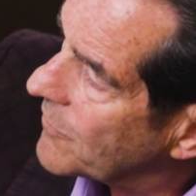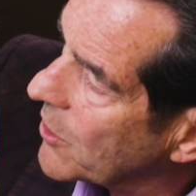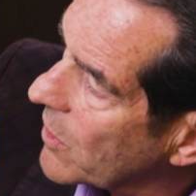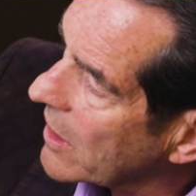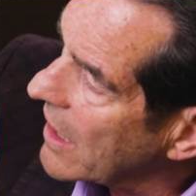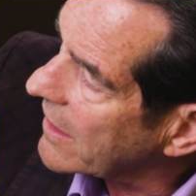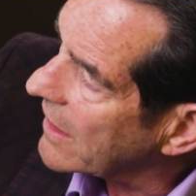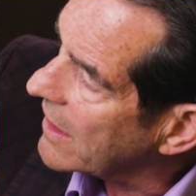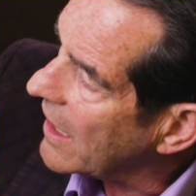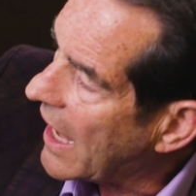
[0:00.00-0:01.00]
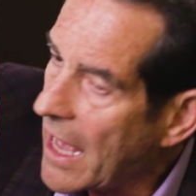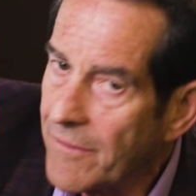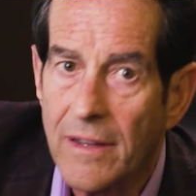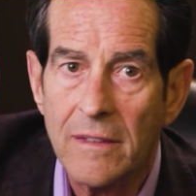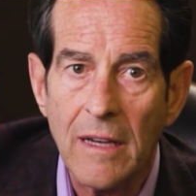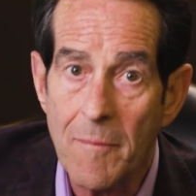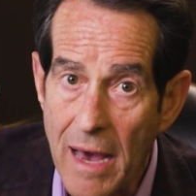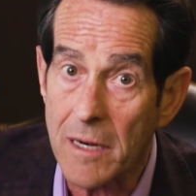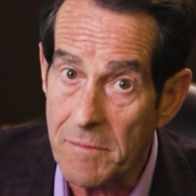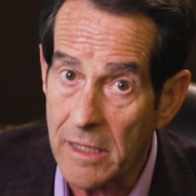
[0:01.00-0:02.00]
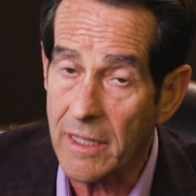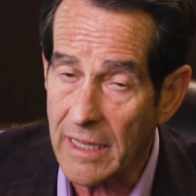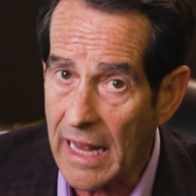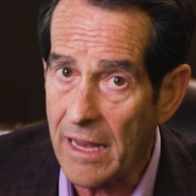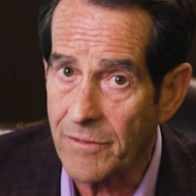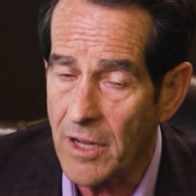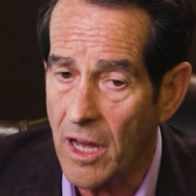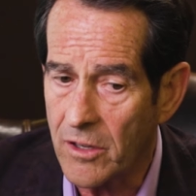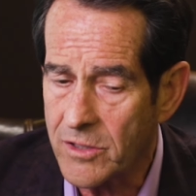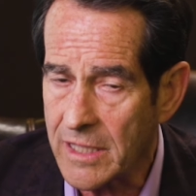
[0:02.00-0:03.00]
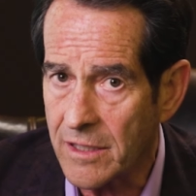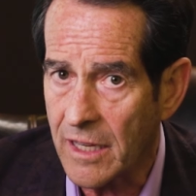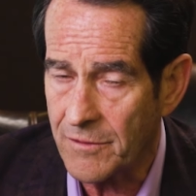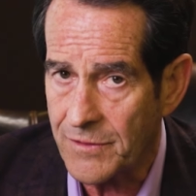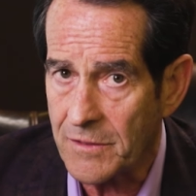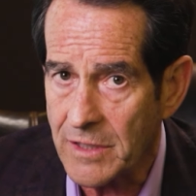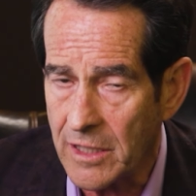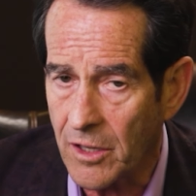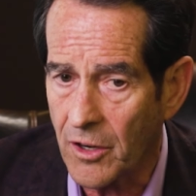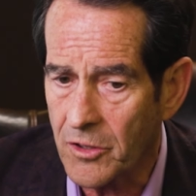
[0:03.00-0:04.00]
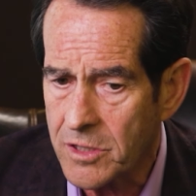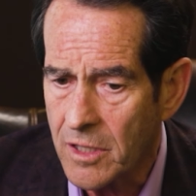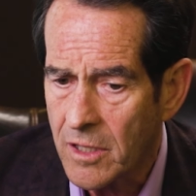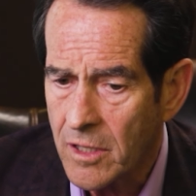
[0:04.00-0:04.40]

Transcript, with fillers: if you were lucky, have about a million and a half dollars in, in fifteen years,